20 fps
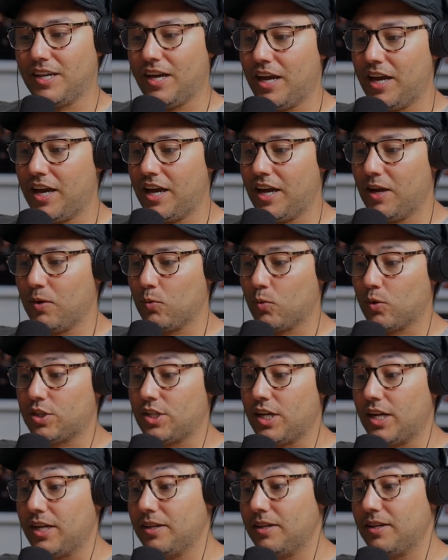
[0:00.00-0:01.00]
Uh, we're
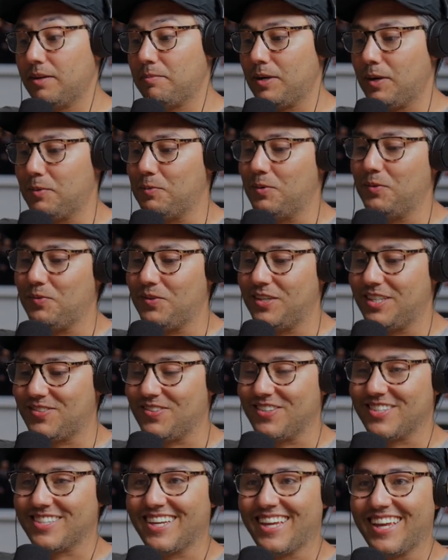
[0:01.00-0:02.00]
chatting about
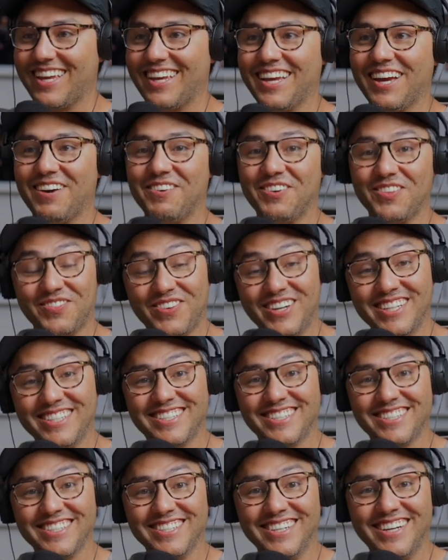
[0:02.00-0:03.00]
movies feels like hanging out with
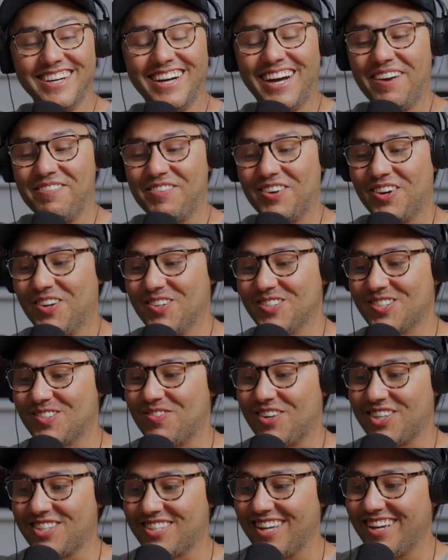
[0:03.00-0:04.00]
friends. I'm your host,
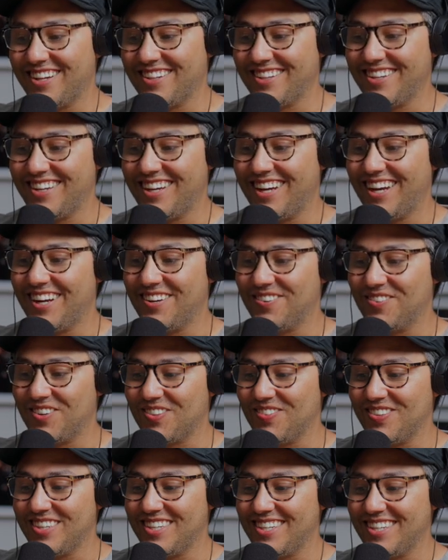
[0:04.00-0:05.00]
Marcel, and
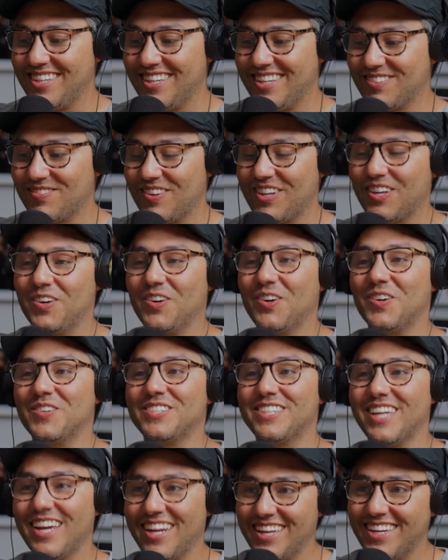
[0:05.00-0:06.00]
with me is my co
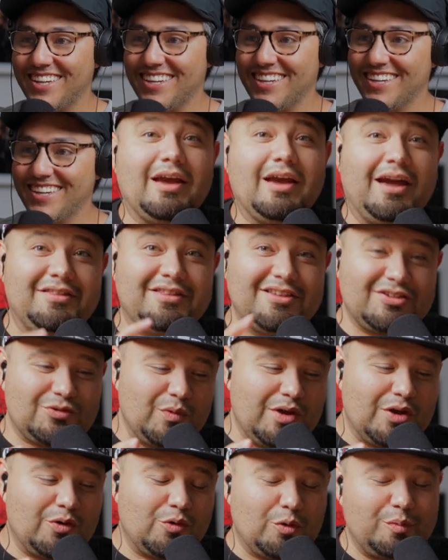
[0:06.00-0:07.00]
host, Danny. And this
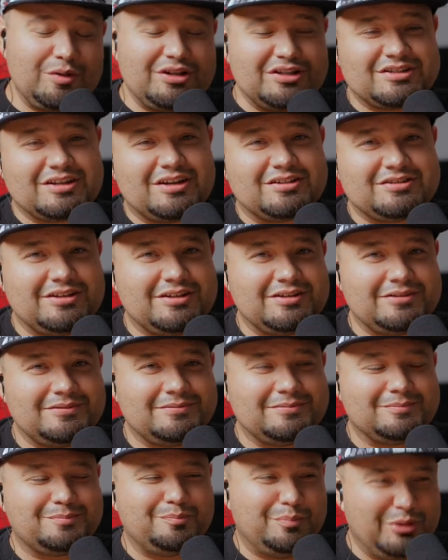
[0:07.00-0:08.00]
week we'll be discussing
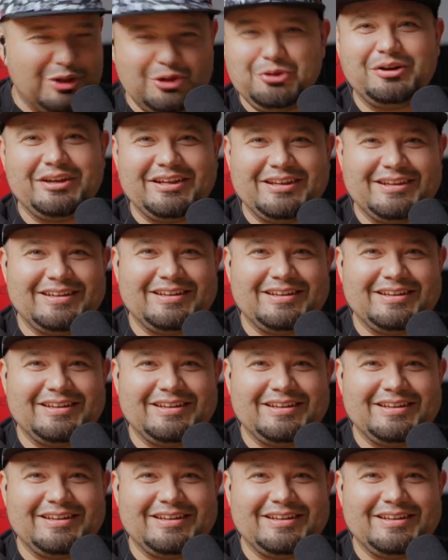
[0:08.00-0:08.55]
Bluey.